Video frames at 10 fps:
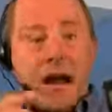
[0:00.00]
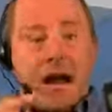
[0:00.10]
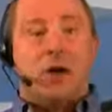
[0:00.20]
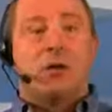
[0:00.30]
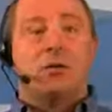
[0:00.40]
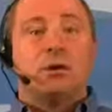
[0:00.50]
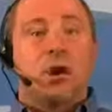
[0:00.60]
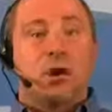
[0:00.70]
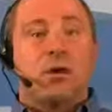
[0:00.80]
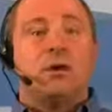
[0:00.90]
how
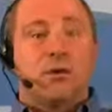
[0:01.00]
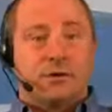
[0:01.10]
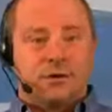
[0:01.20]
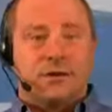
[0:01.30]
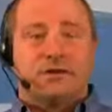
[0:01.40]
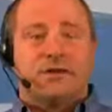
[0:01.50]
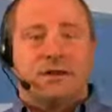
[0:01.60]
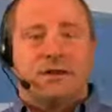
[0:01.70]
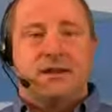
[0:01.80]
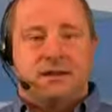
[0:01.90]
low your
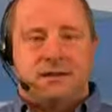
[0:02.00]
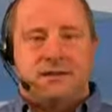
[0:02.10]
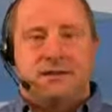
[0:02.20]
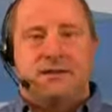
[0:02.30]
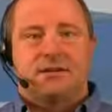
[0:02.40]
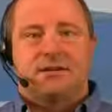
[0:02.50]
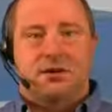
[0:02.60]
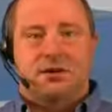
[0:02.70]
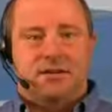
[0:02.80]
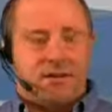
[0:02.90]
DLT is in its
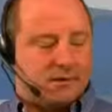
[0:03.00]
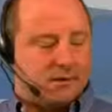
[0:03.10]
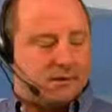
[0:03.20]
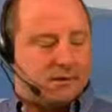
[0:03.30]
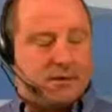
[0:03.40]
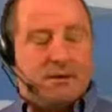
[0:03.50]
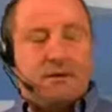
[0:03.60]
charge cycle.